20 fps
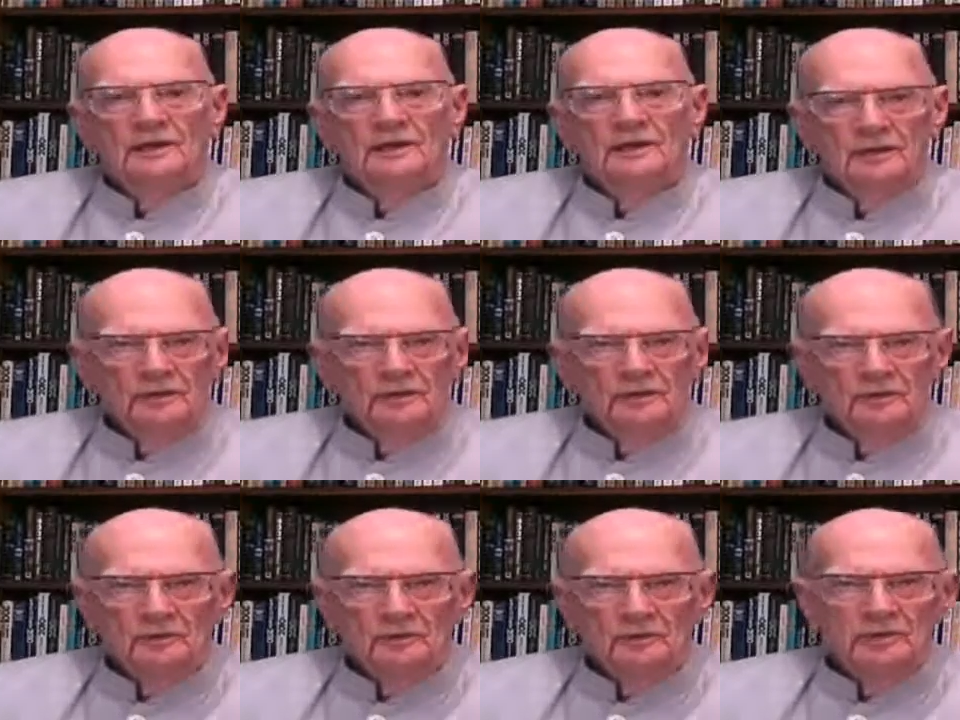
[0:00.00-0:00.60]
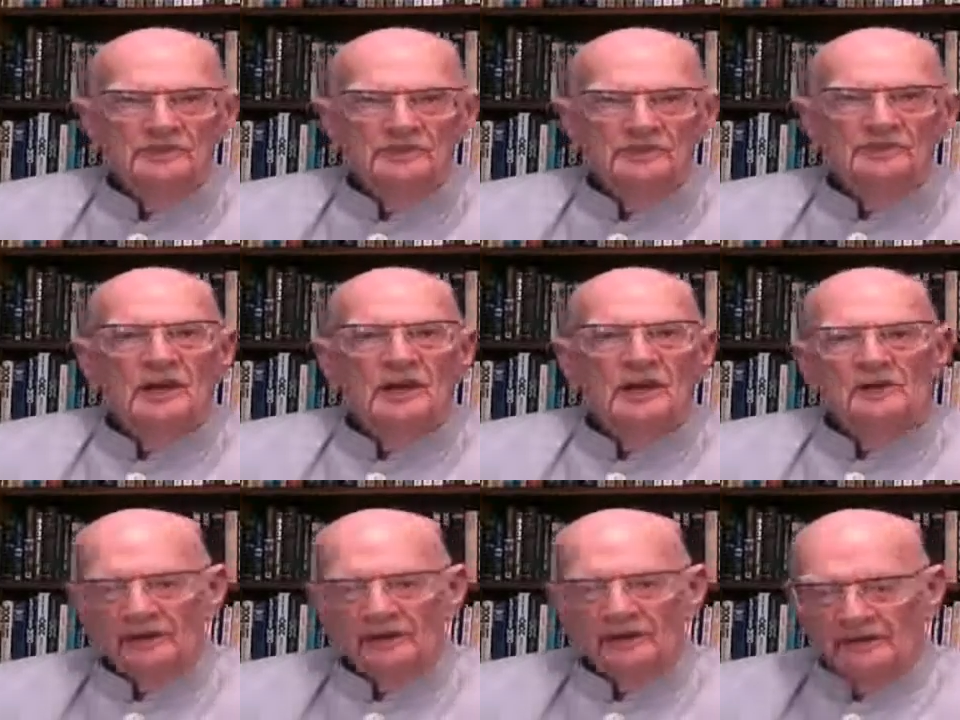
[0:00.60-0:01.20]
home in
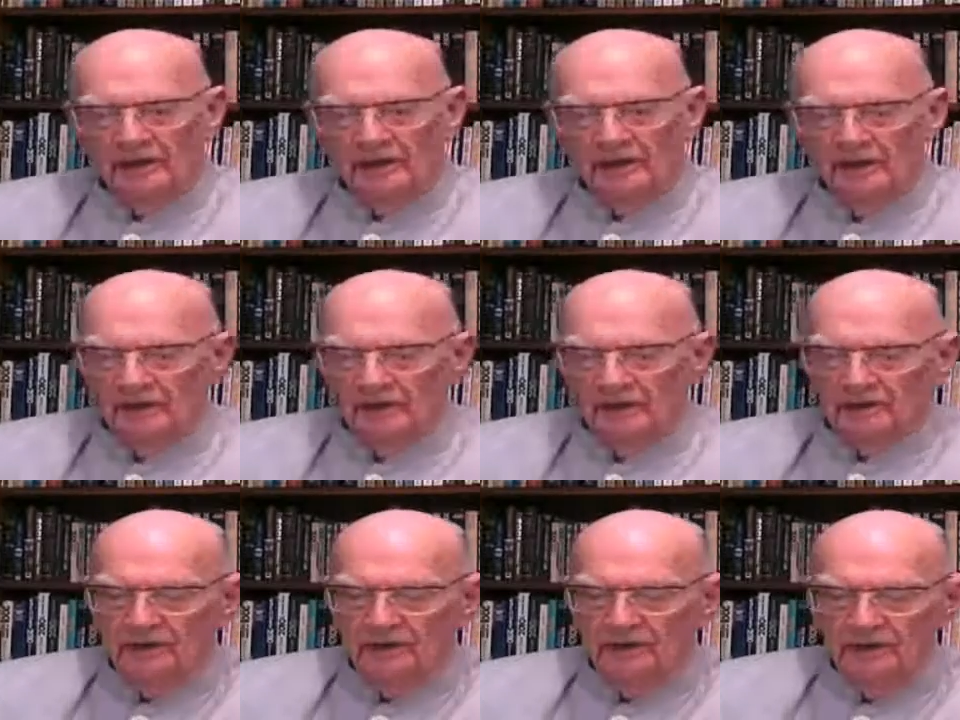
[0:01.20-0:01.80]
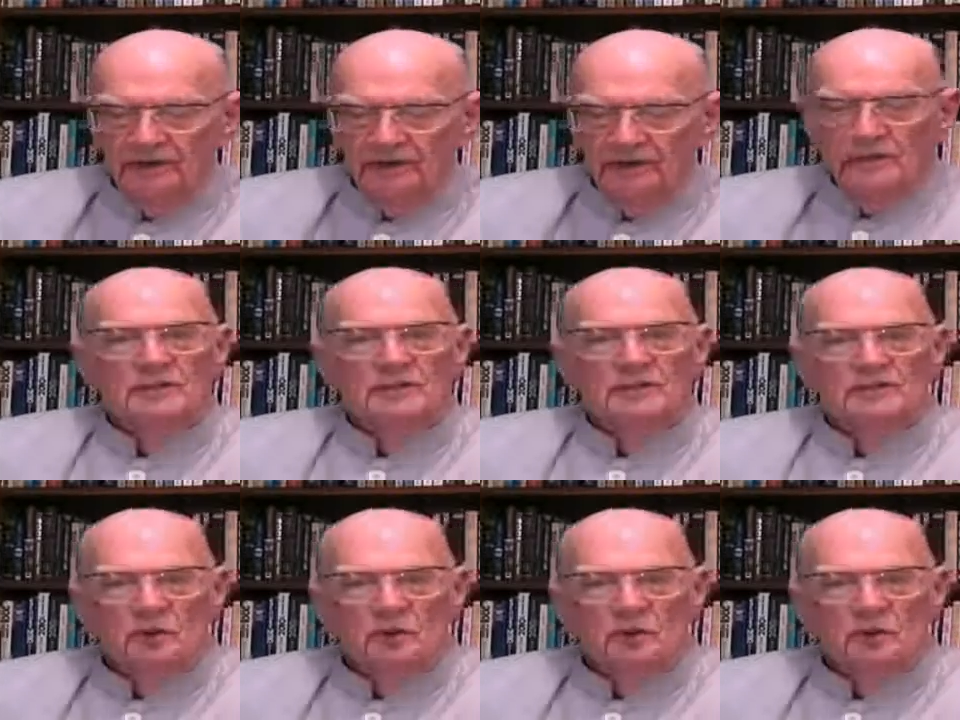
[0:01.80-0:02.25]
Colombo, Sri